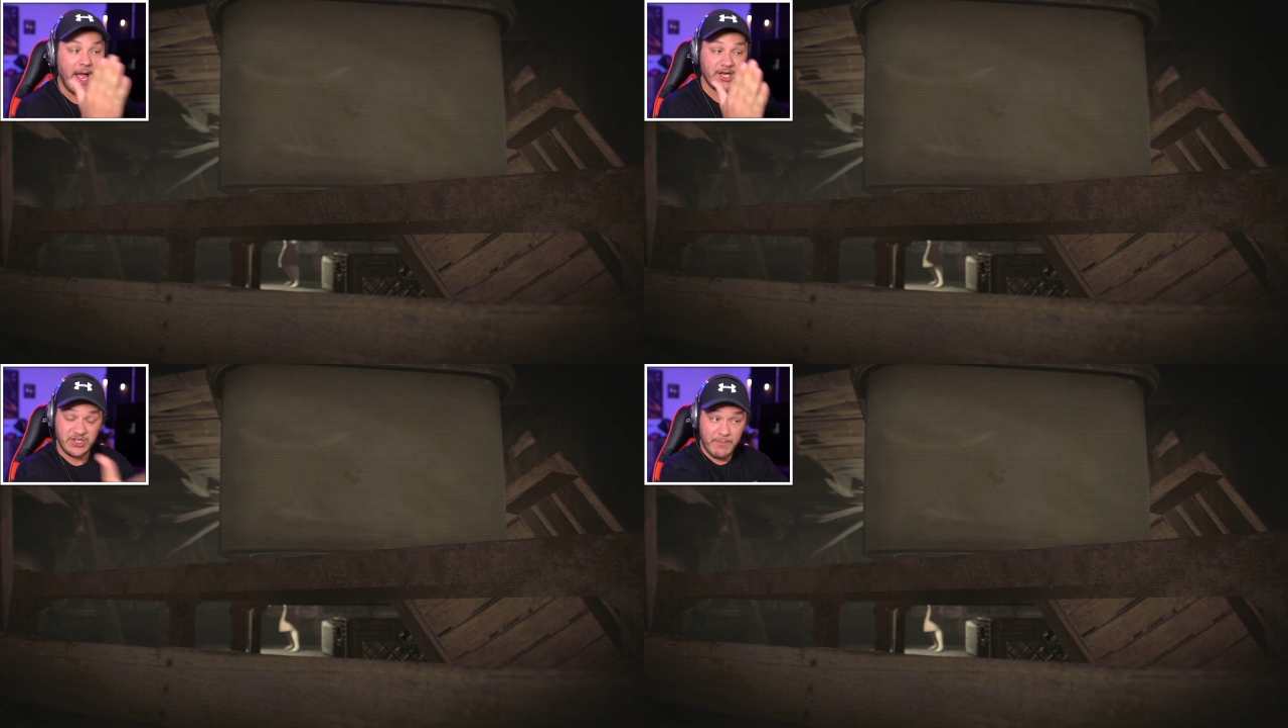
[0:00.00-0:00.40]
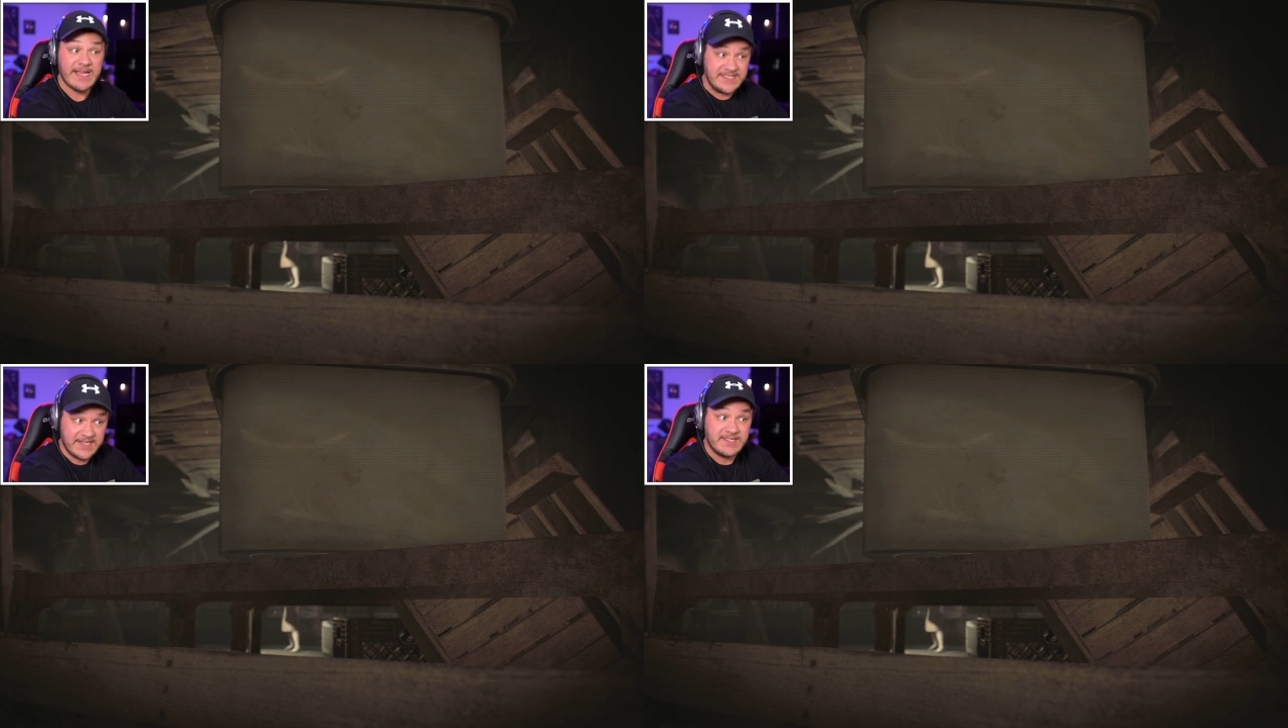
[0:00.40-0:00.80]
a
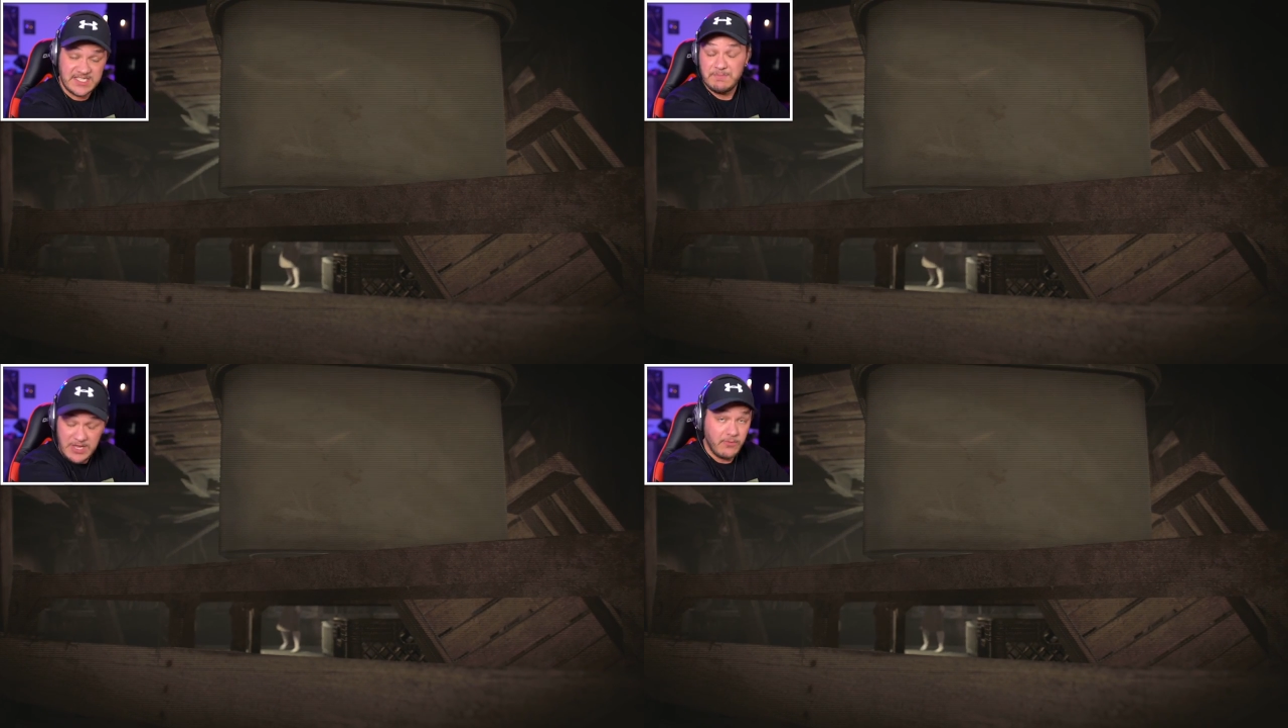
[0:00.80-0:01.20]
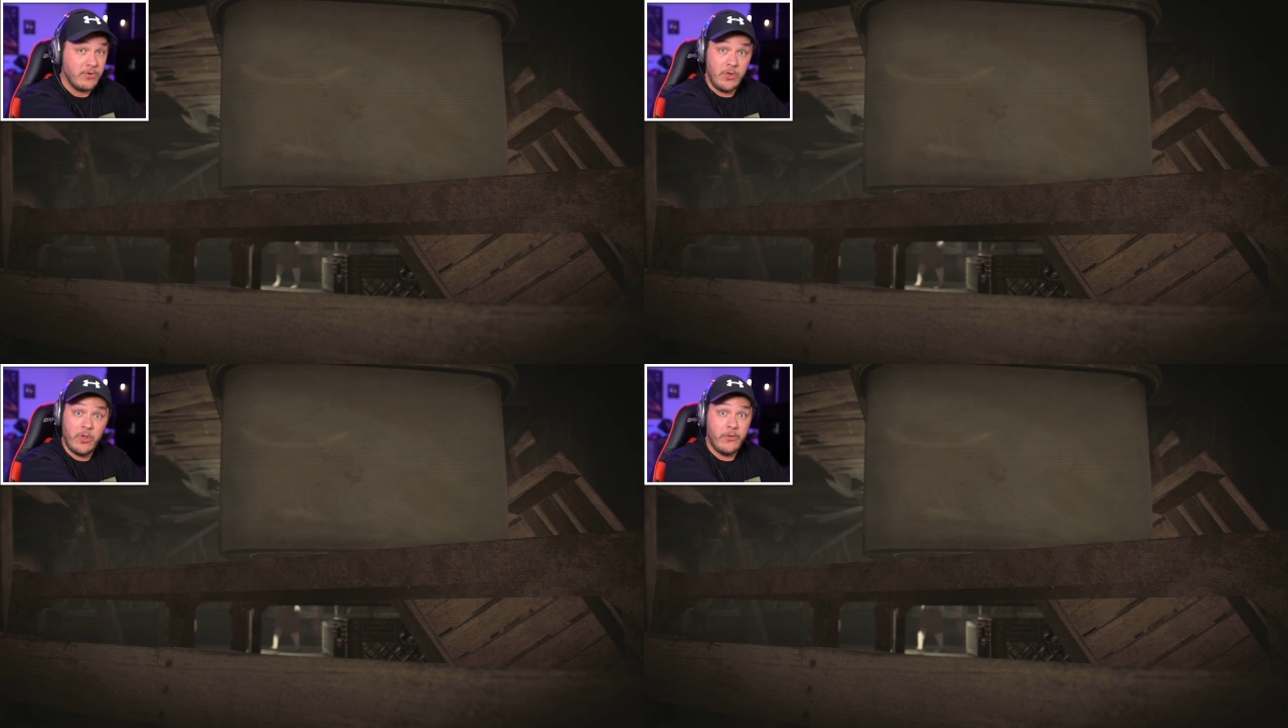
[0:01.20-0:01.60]
domestic dispute.
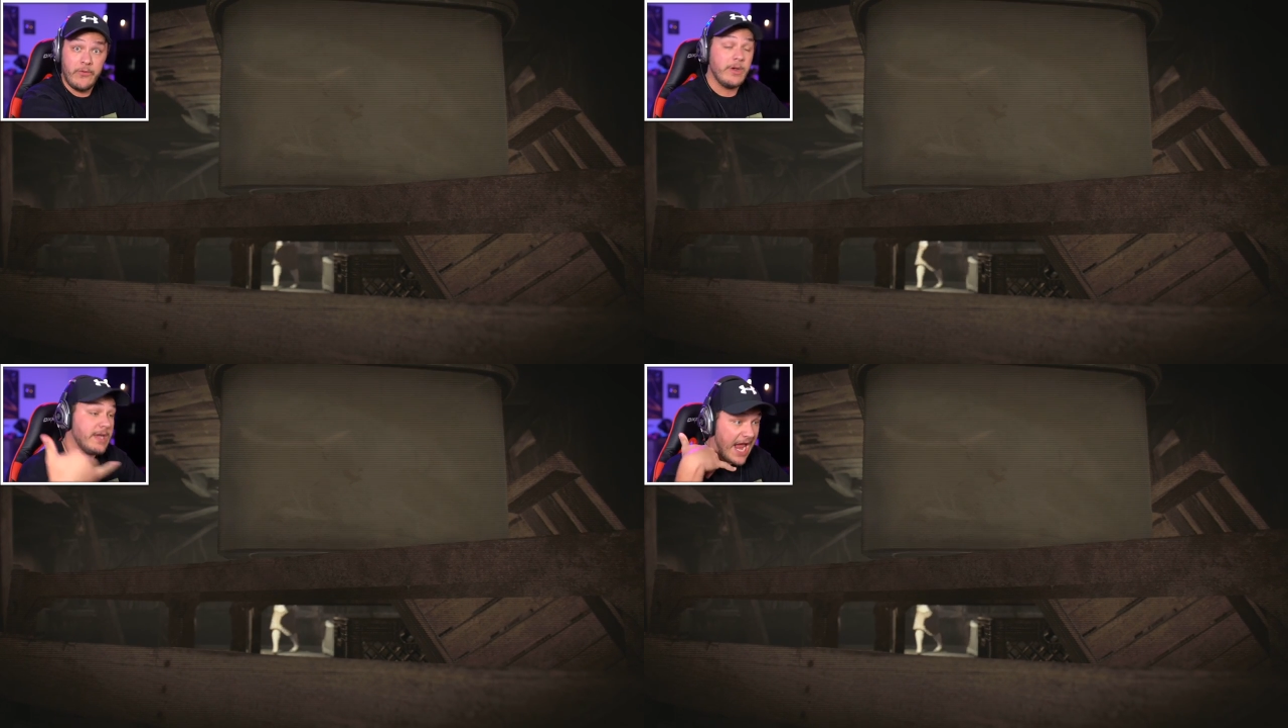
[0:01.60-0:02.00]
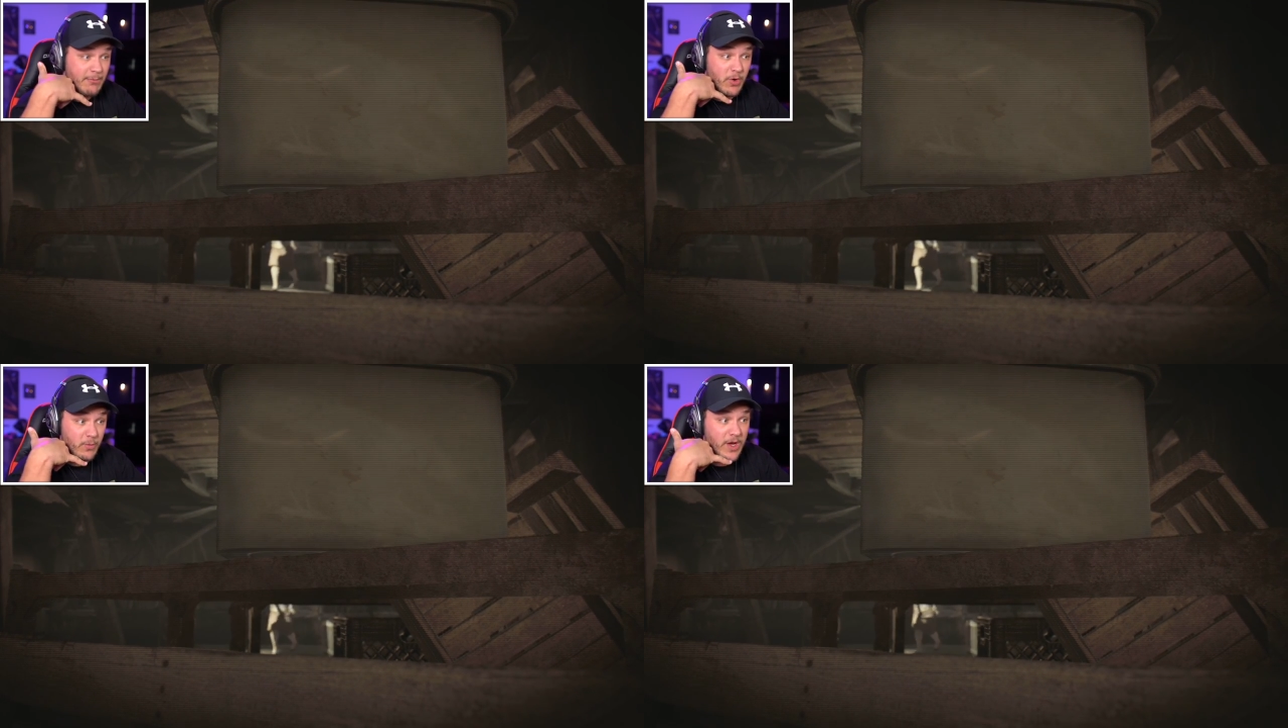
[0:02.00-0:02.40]

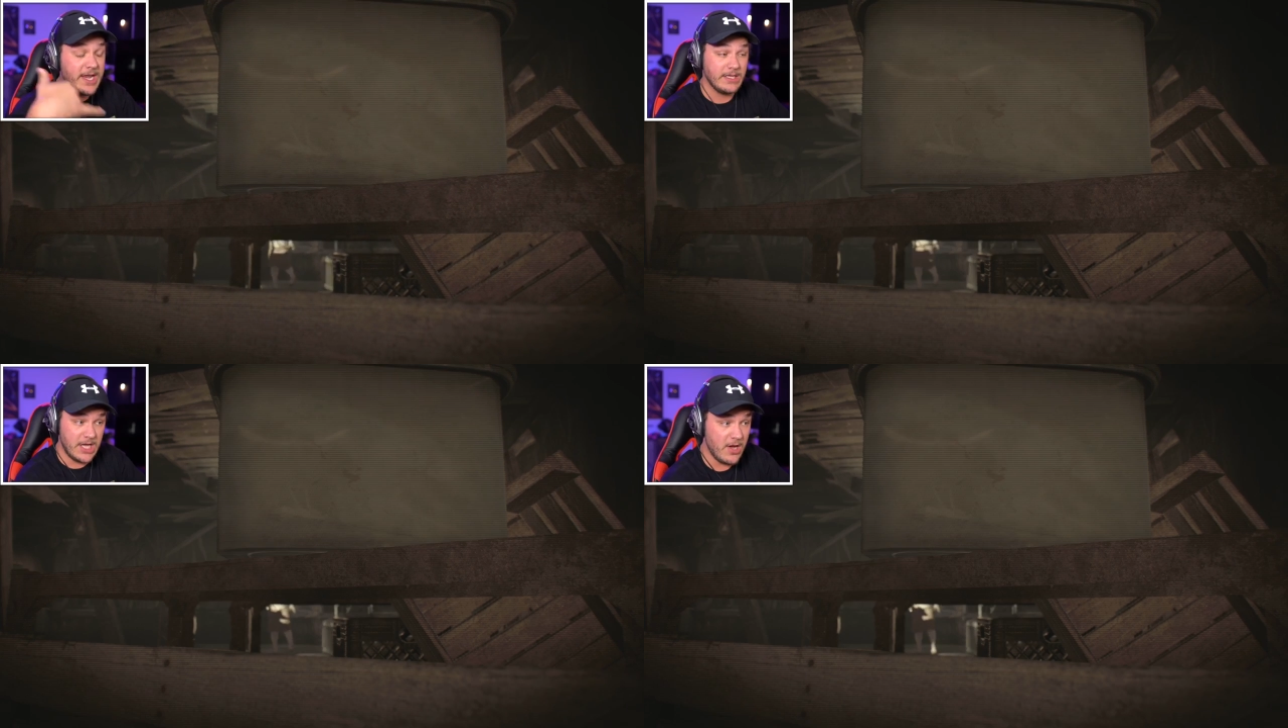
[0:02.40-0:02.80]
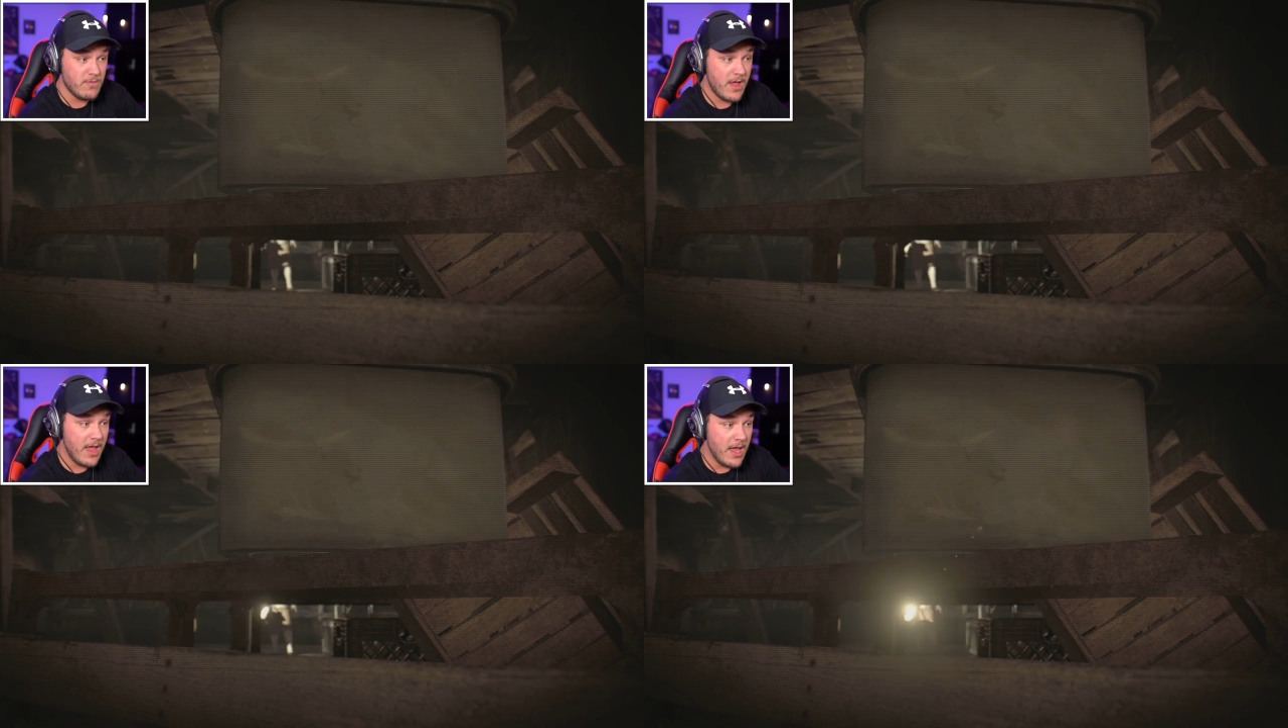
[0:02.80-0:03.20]
911, hello?